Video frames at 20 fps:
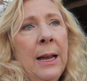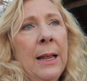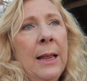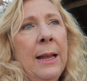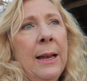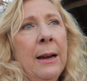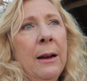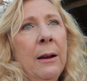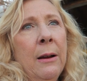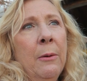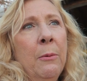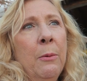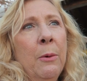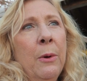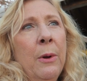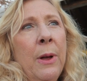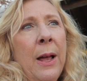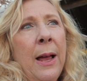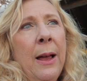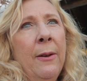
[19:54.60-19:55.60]
They
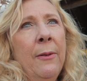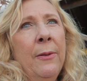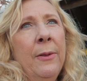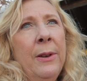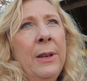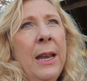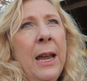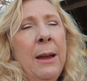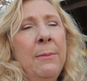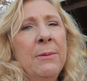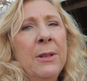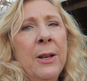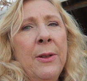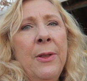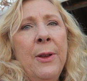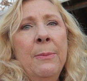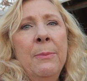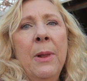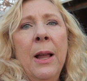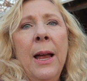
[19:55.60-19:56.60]
will have names
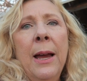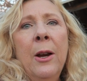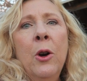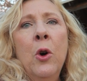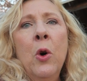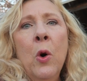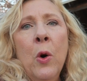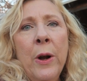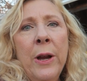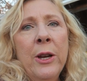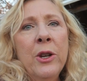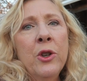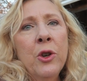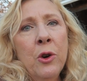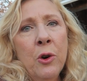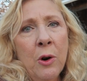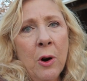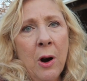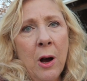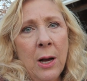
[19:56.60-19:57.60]
on them like Cornish
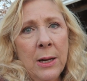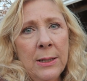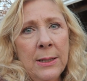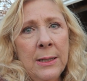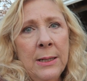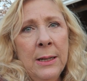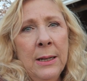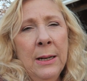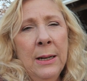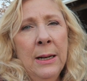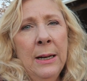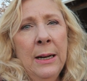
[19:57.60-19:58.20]
cross.